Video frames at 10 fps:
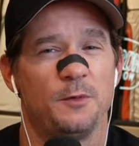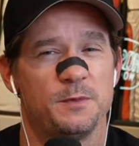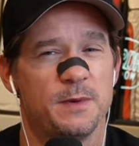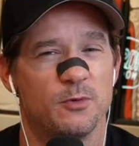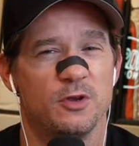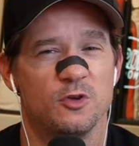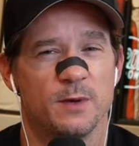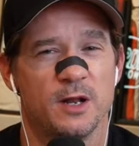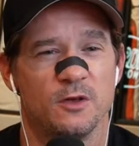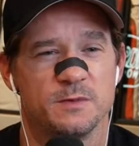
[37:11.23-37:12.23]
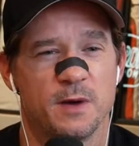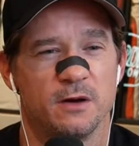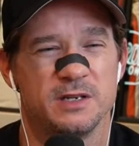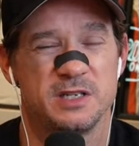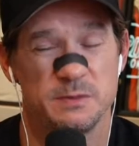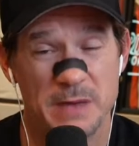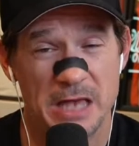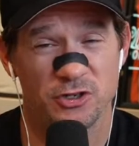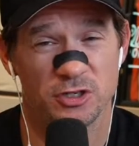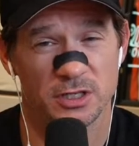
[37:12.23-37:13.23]
me breathe through my nose better,
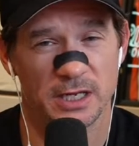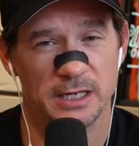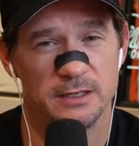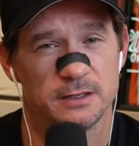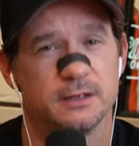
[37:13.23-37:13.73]
especially